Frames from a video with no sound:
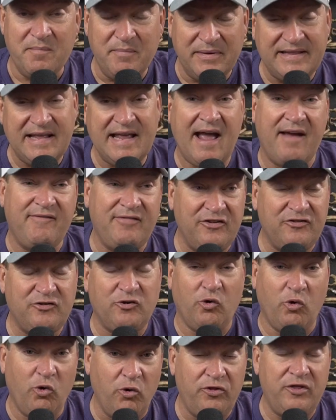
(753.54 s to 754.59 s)
but they have these
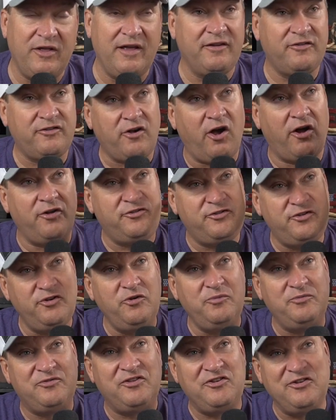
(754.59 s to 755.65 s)
cool things called
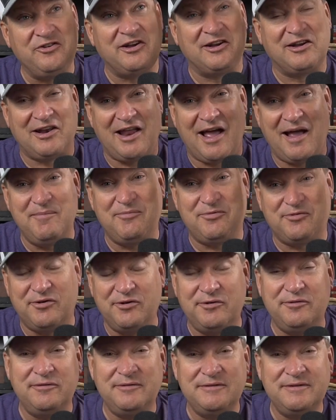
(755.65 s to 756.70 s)
tubes that you can climb
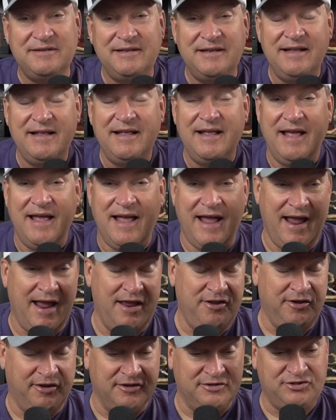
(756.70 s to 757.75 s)
through,
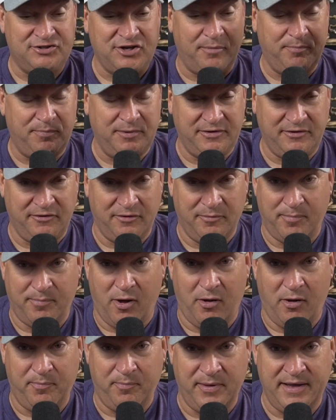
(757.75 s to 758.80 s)
and you can jump into the
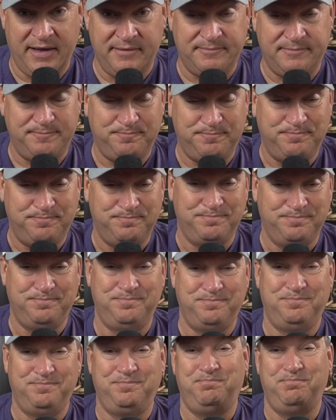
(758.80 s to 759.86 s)
ball pit,
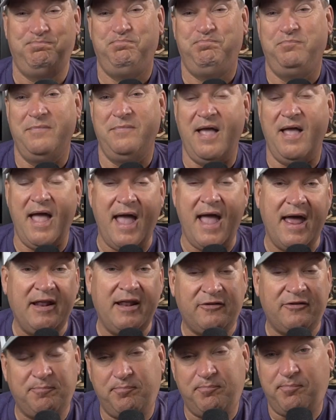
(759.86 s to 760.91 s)
and
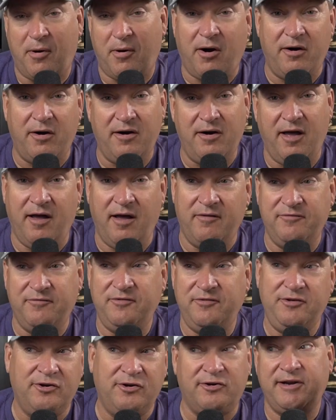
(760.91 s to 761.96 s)
it's part of
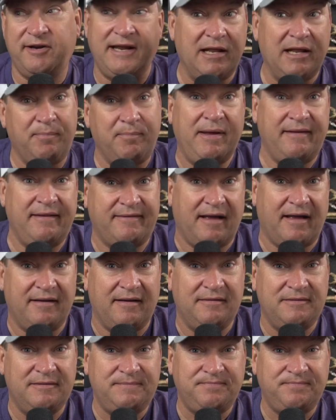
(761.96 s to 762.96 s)
your getting pizza.